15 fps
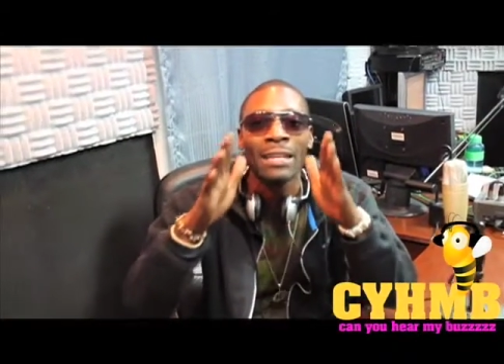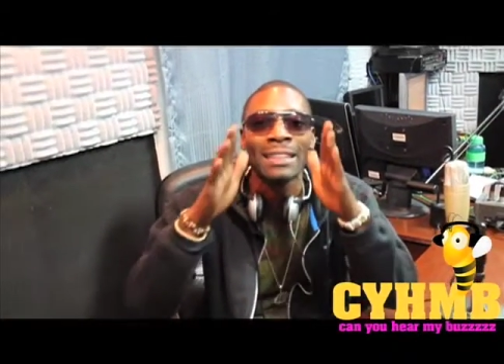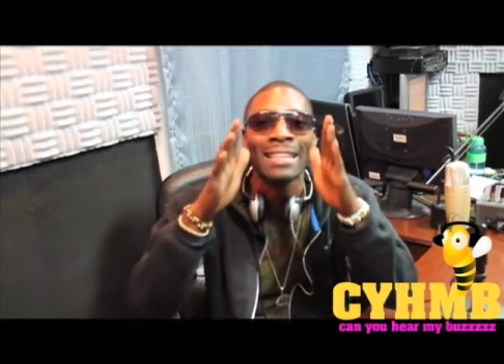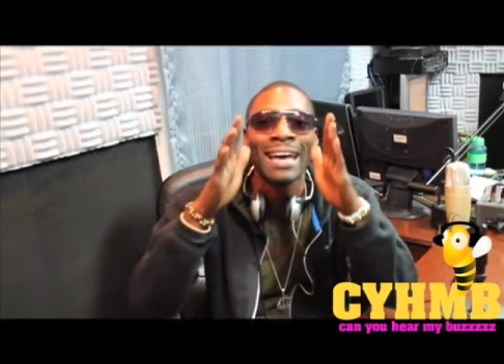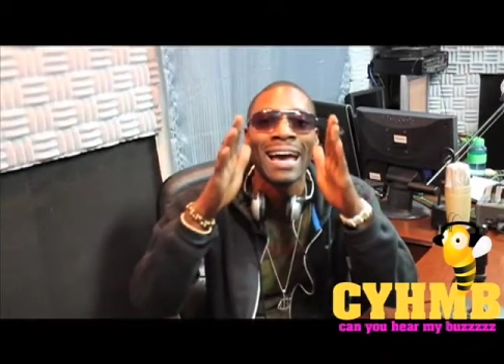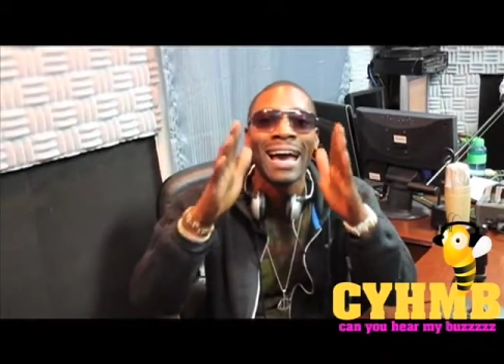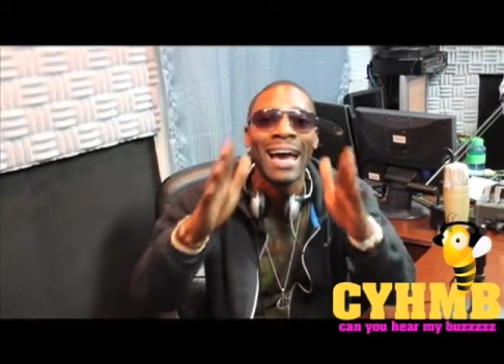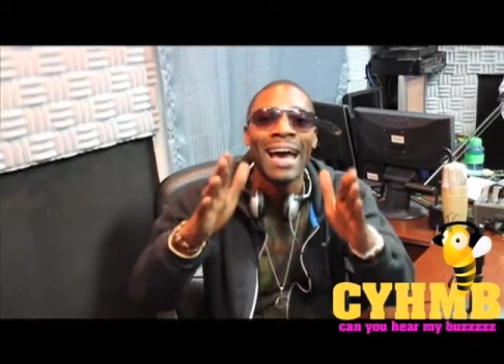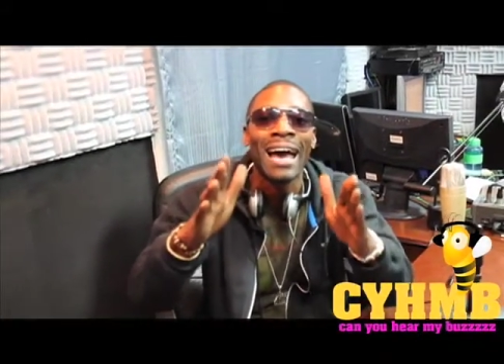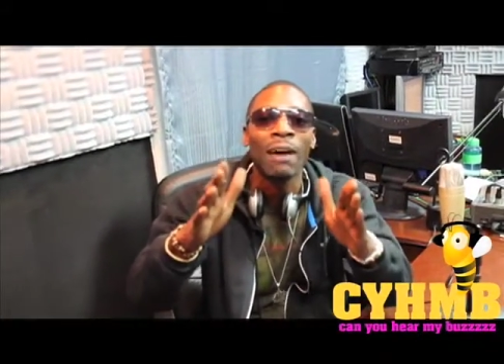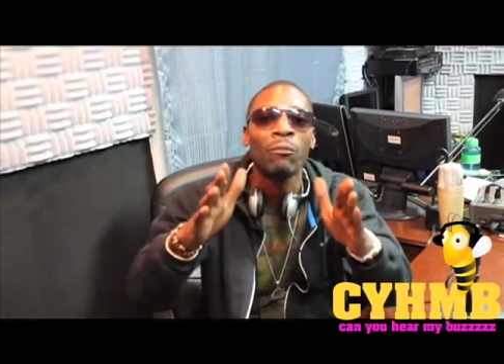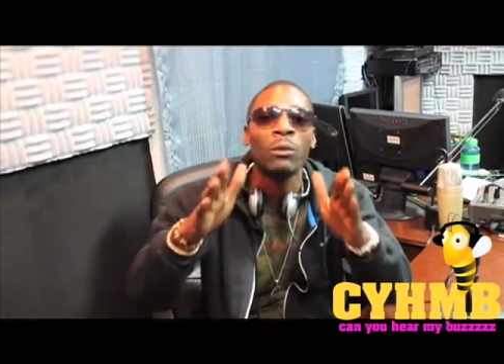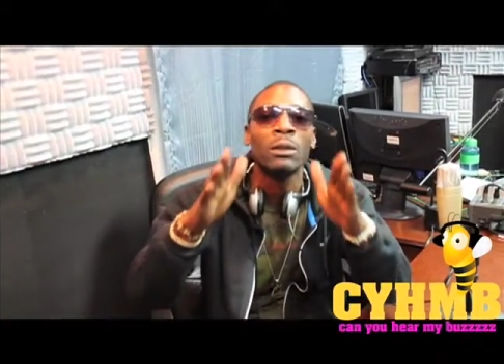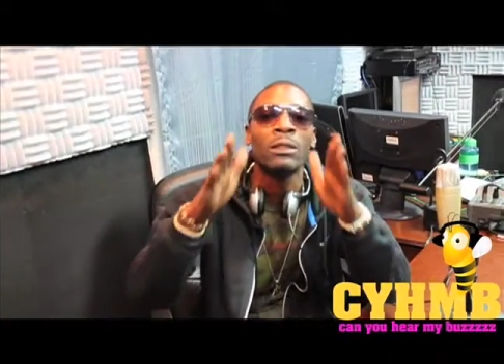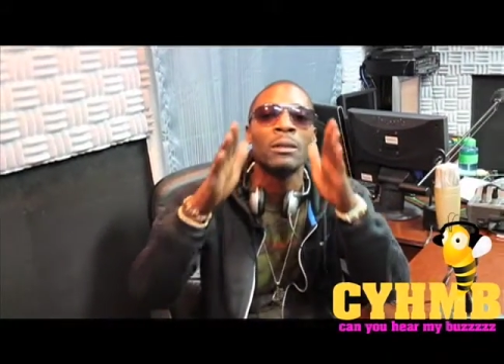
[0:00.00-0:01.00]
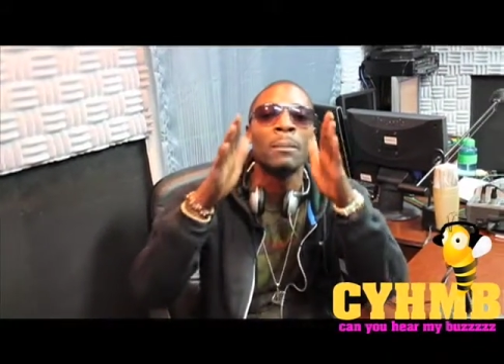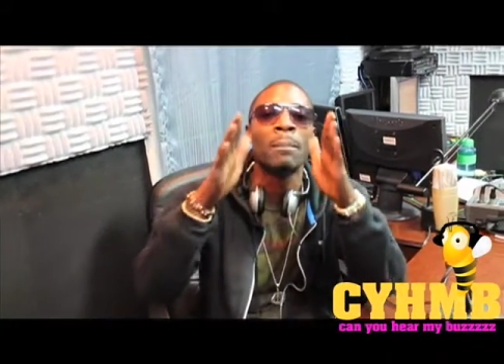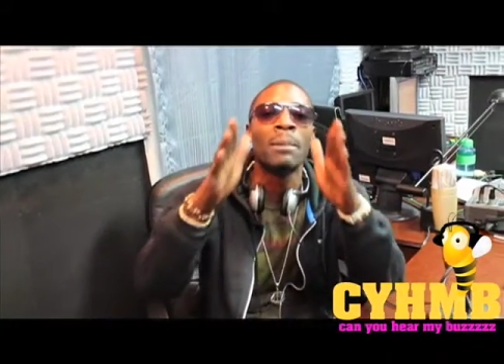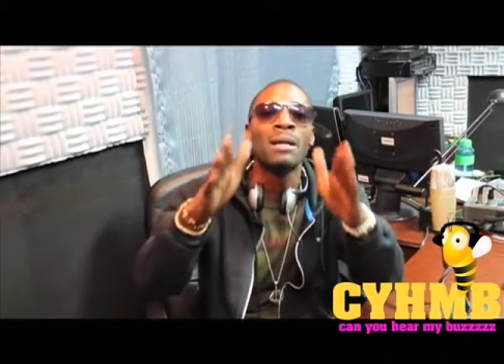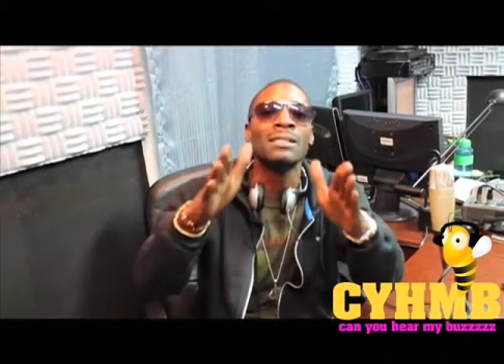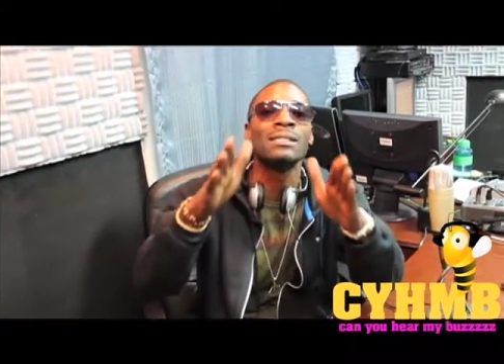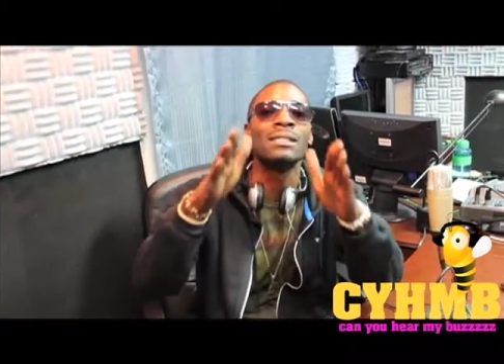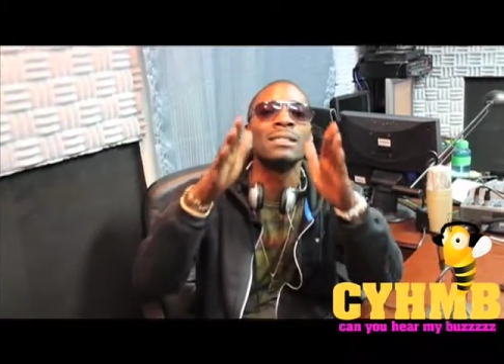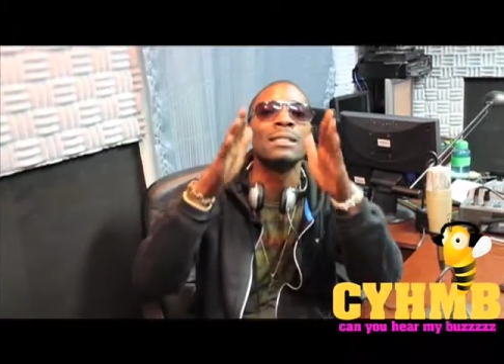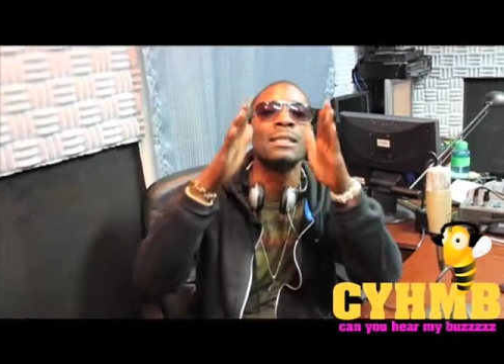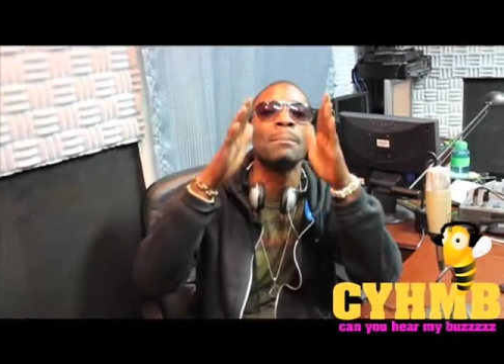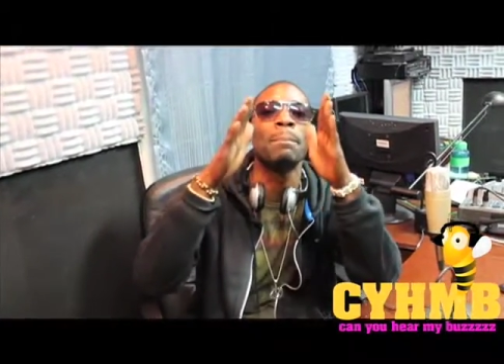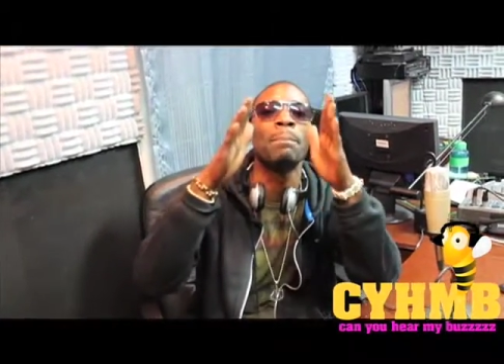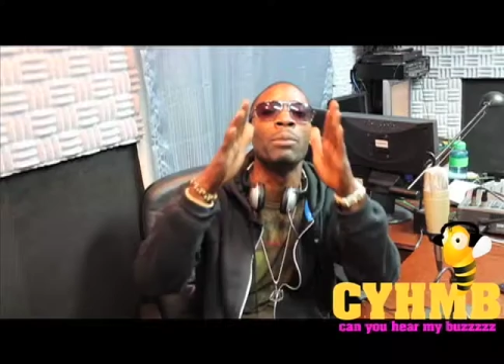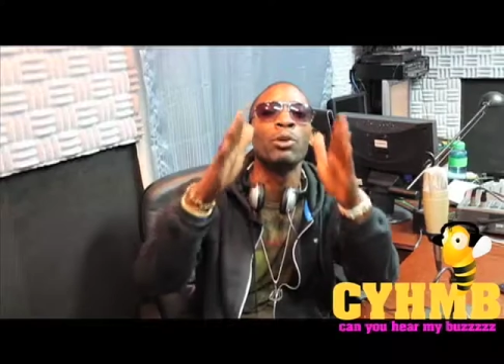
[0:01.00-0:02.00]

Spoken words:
in the Hive with the buzzingly